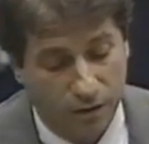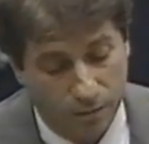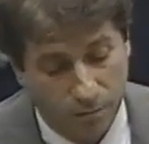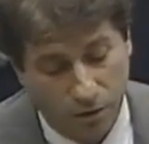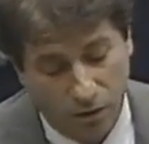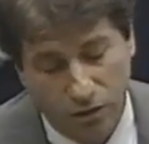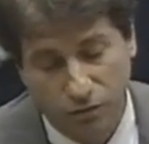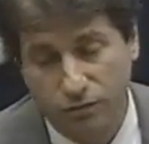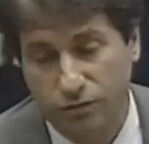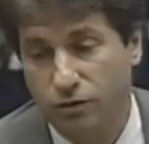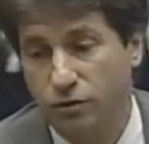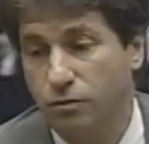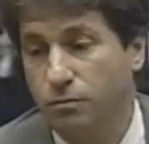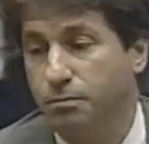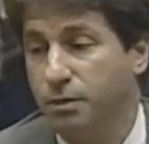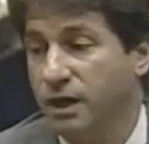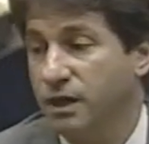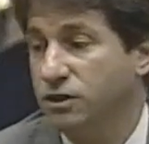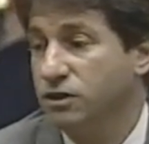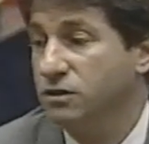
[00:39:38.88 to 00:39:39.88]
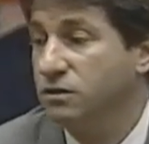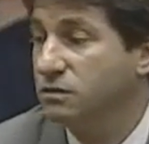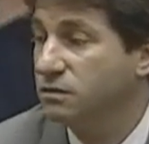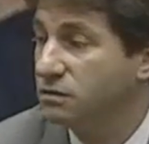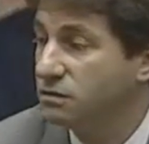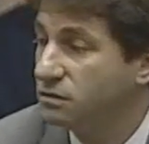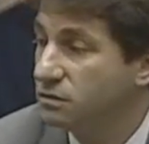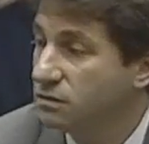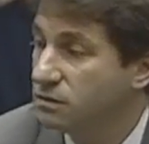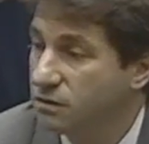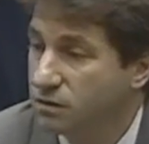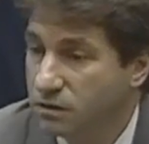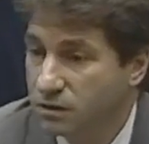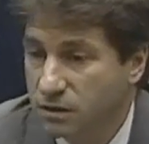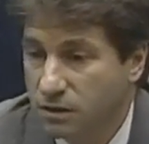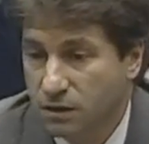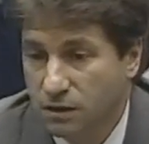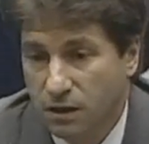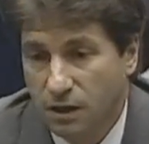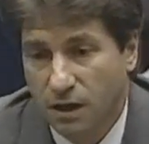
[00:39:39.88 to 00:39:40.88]
much for your patience.
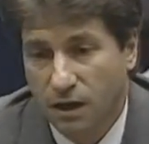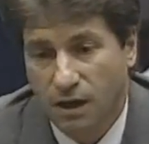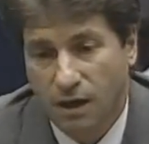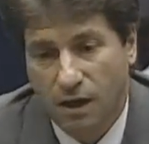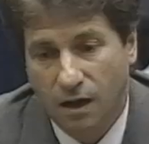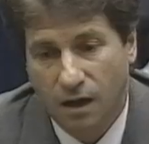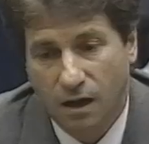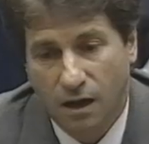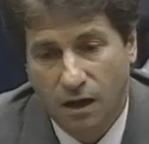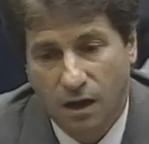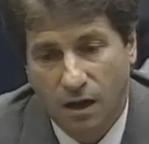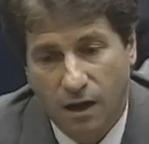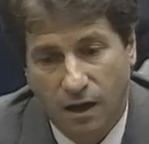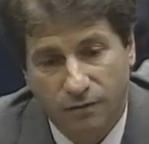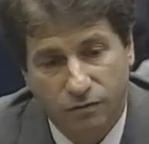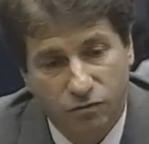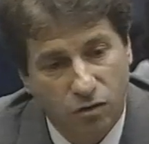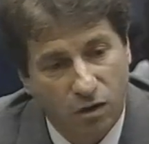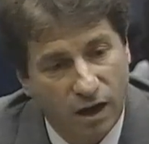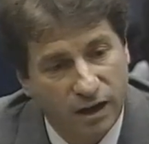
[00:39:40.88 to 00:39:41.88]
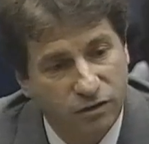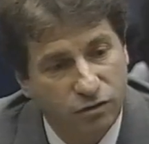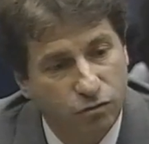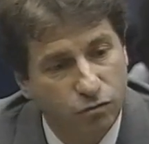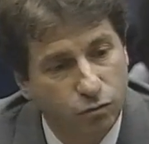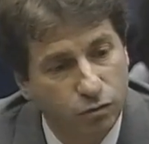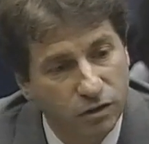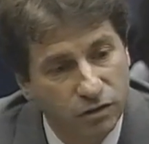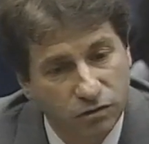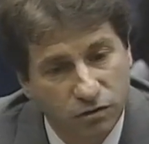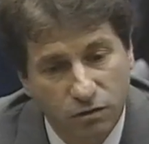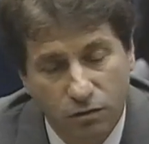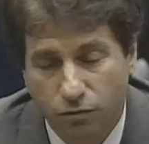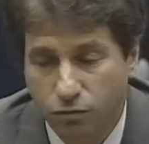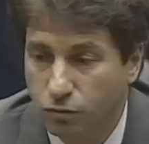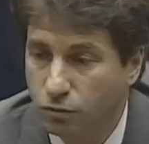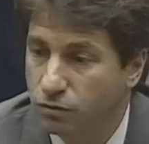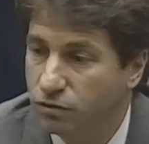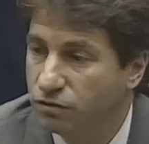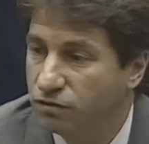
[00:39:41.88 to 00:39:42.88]
I've tried to reason
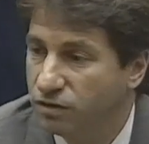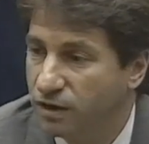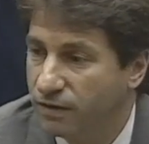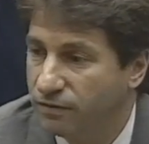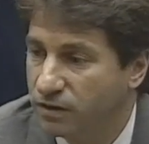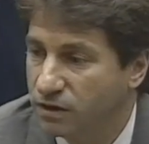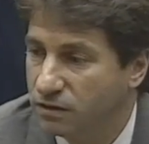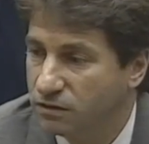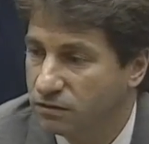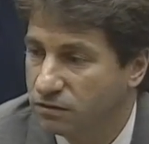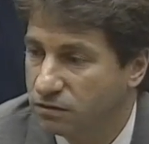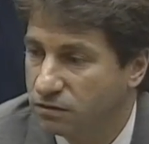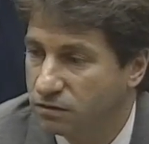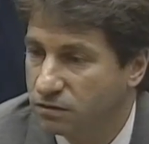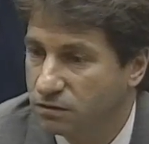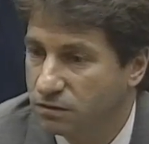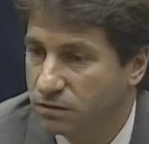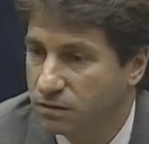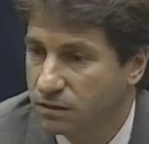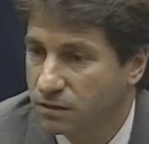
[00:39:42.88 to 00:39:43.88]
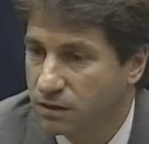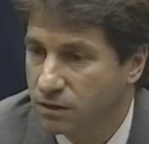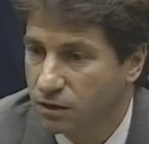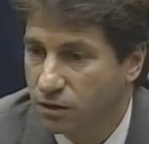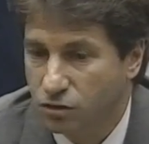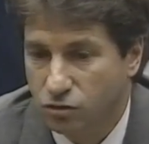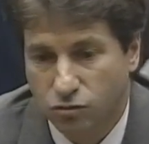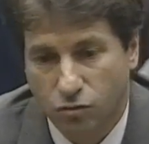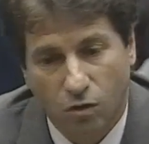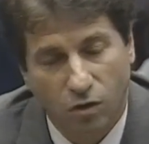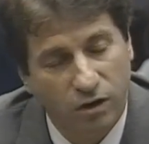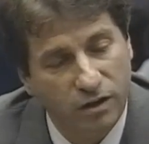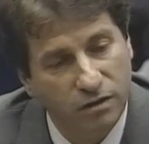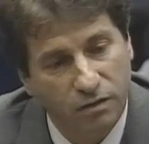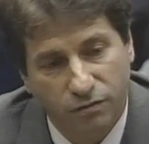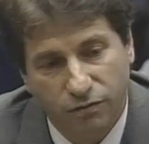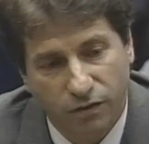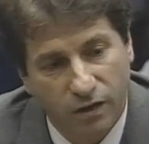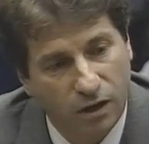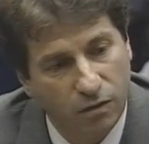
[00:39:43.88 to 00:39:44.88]
through this evidence, drawing the
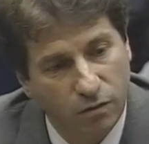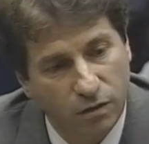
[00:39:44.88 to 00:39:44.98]
fair